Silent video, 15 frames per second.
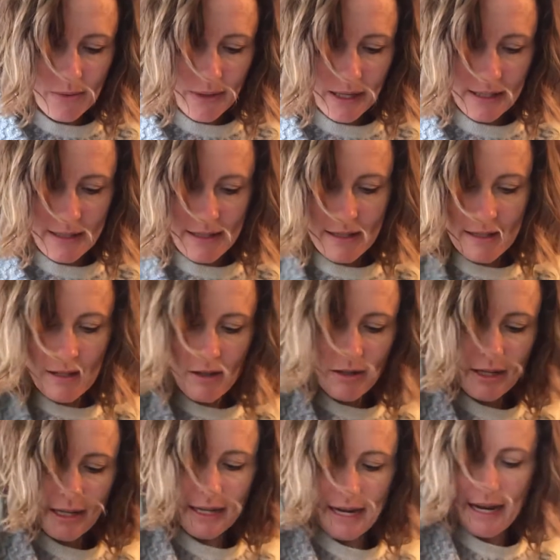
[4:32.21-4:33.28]
we can still
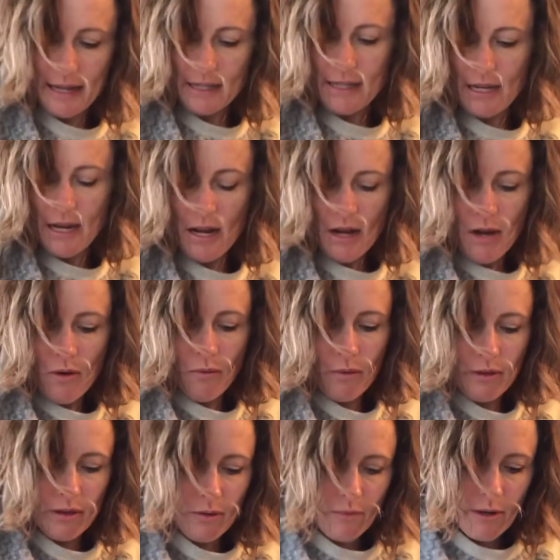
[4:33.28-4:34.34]
connect
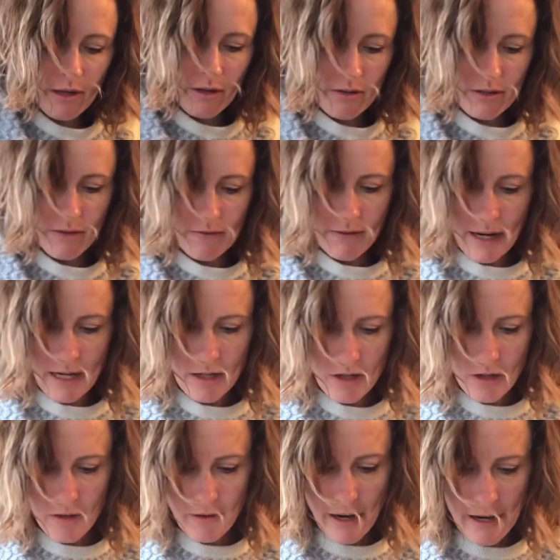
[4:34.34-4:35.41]
with the wonders of
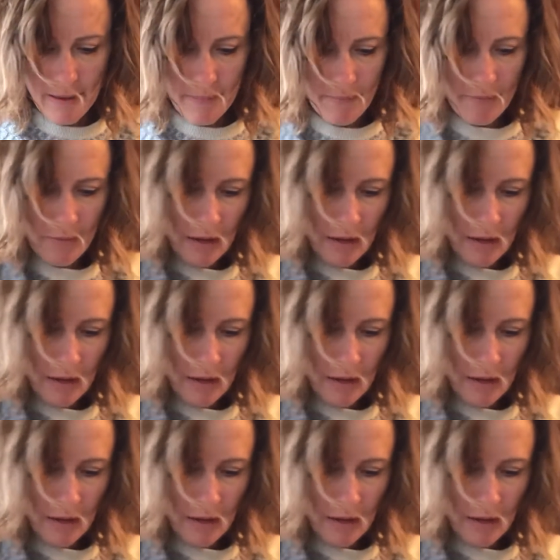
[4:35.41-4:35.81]
nature, right?